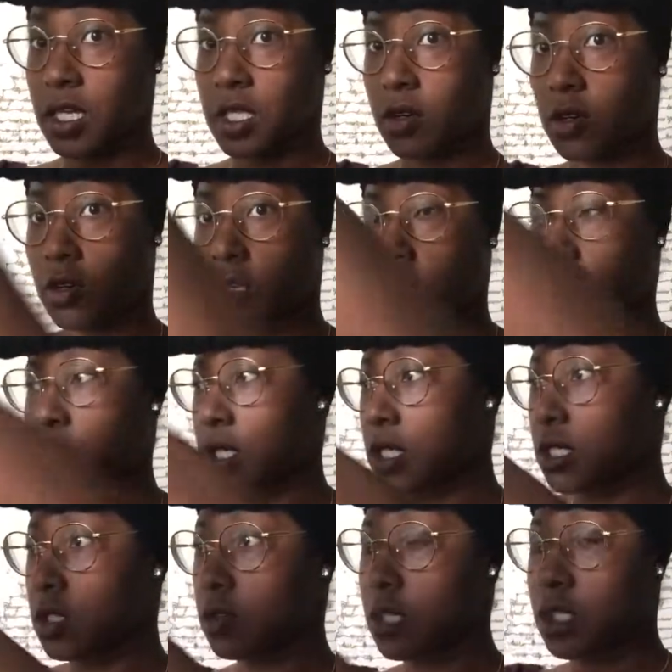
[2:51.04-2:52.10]
So we're going to
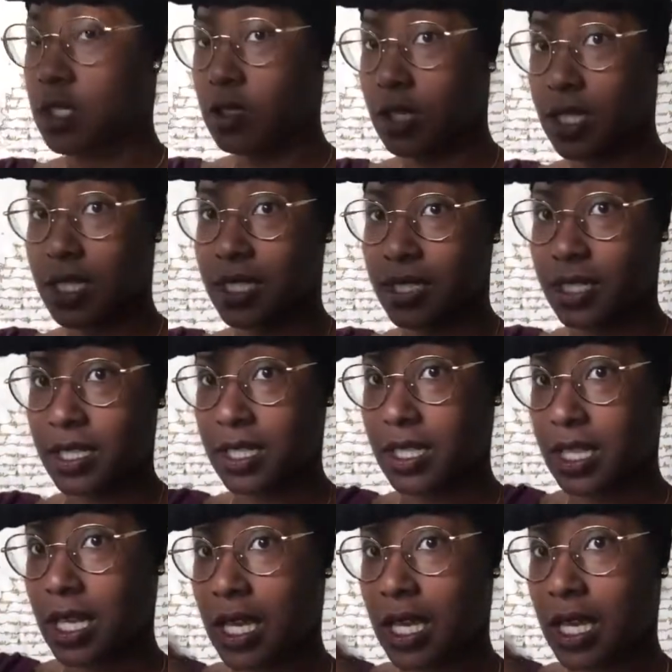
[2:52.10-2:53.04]
twist, twist, twist.